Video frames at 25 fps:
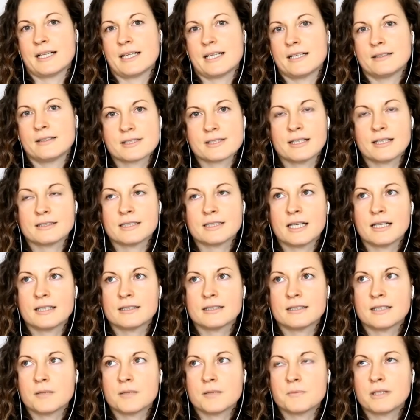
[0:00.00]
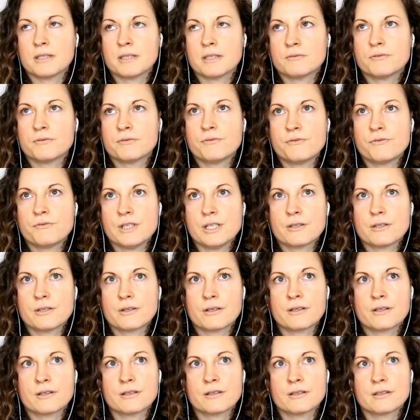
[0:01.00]
I understand. And I mean,
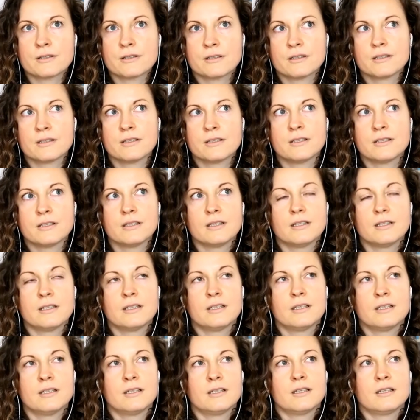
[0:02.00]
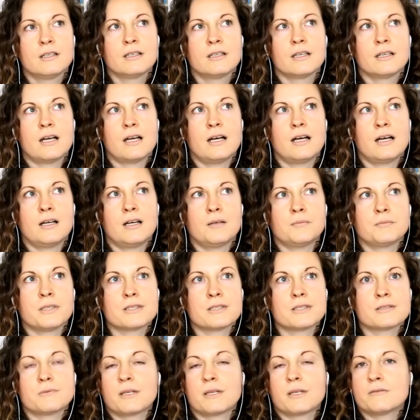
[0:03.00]
fear
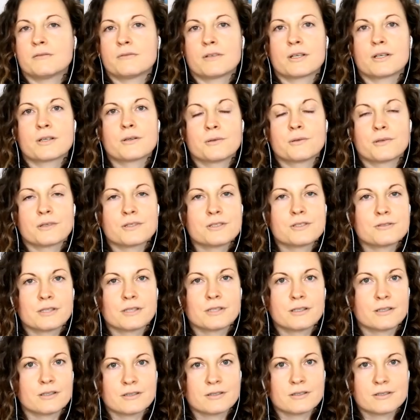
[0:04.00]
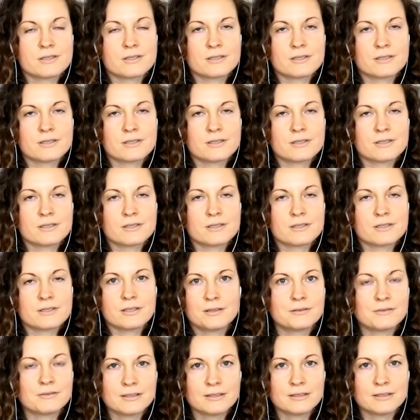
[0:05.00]
um, is one of our core triggers,
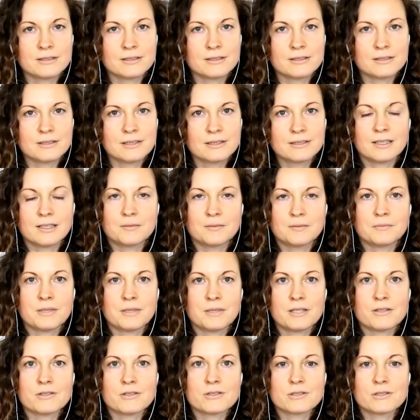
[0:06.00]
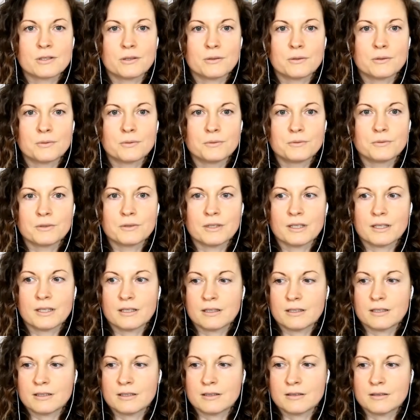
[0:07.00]
right? Um, and so
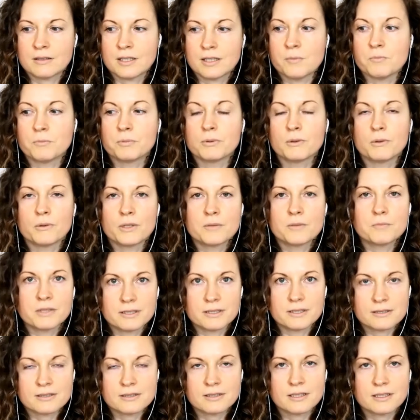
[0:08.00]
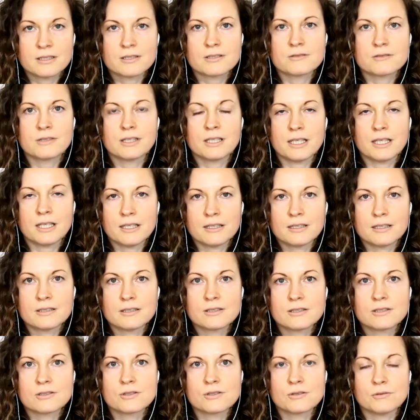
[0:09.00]
uh, employment is
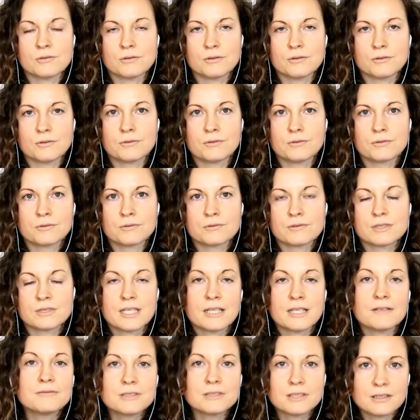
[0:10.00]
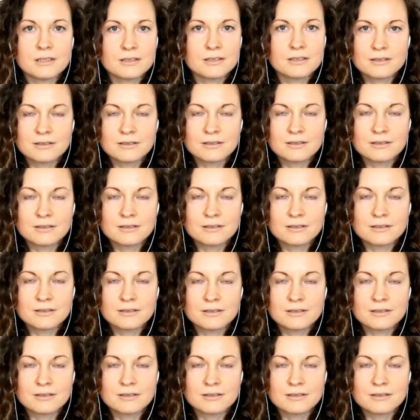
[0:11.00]
related to safety,